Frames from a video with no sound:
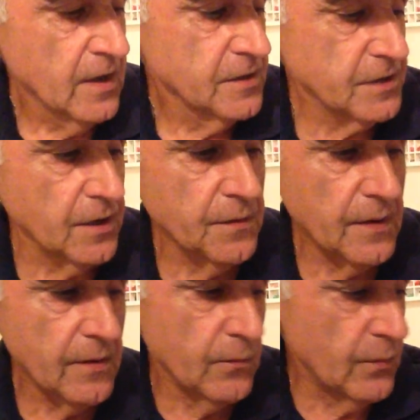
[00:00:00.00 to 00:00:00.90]
So
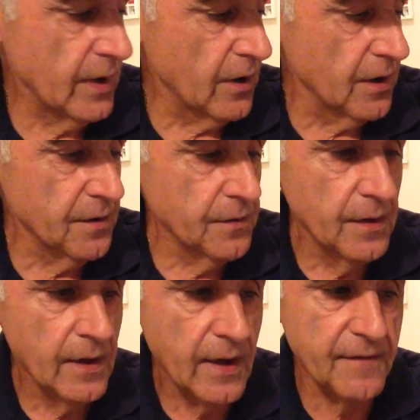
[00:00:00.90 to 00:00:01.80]
we've got to
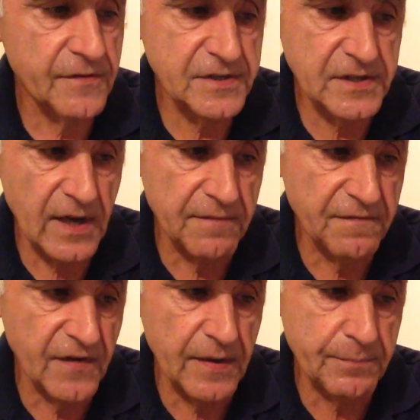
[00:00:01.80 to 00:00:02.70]
have the same
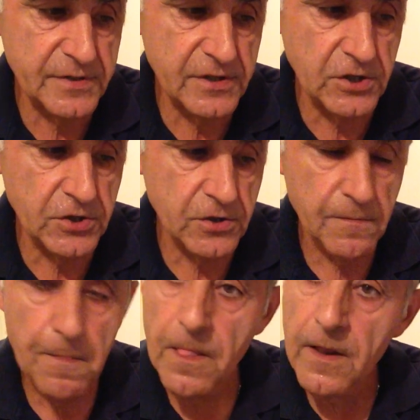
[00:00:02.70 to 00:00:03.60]
feet position
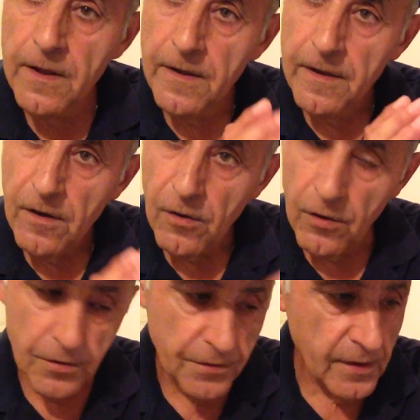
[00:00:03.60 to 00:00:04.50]

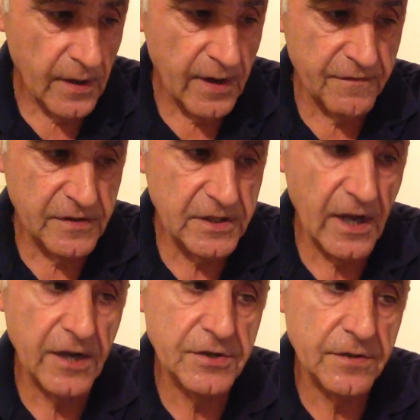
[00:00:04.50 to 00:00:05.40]
on every
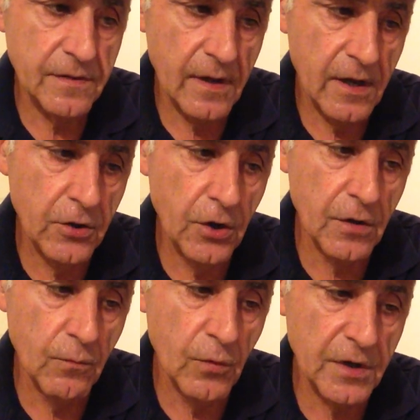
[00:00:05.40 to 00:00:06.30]
station, and you
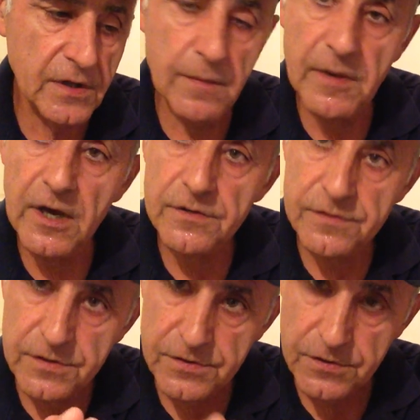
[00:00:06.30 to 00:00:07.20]
can work them out
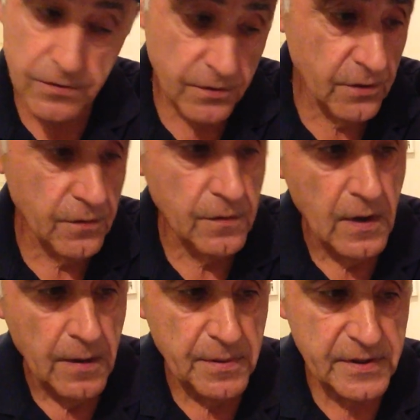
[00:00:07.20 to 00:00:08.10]
to suit you.
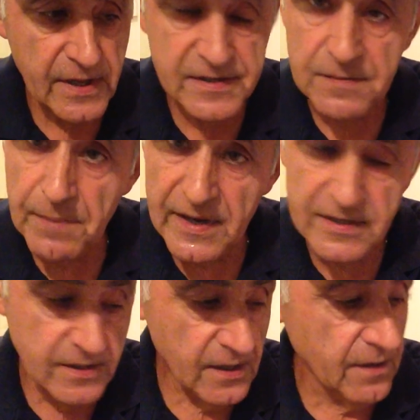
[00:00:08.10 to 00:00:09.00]
But that's a
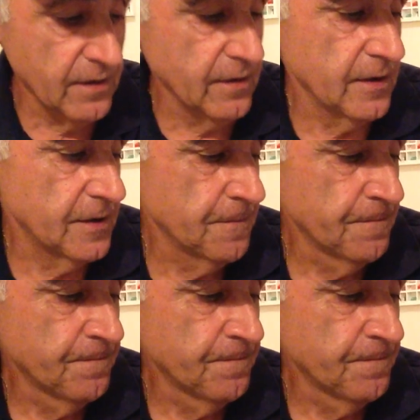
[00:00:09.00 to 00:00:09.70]
basic guide.